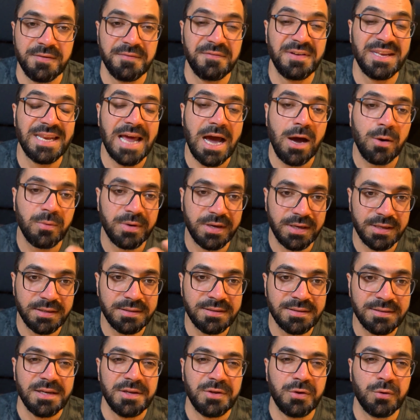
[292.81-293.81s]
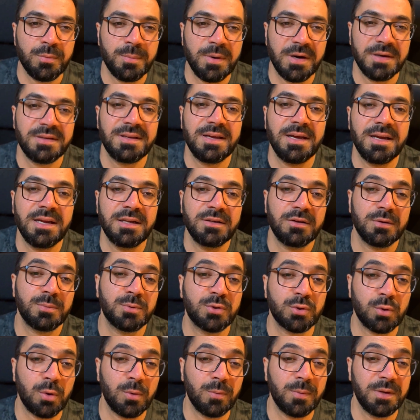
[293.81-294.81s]
Without it, you might end up
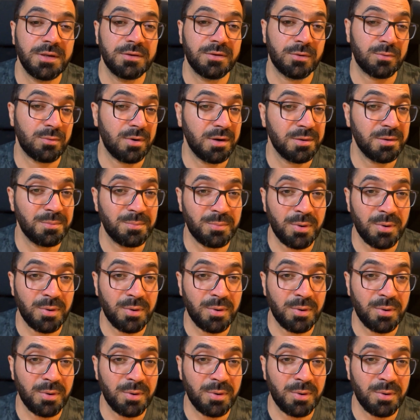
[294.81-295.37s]
solving the wrong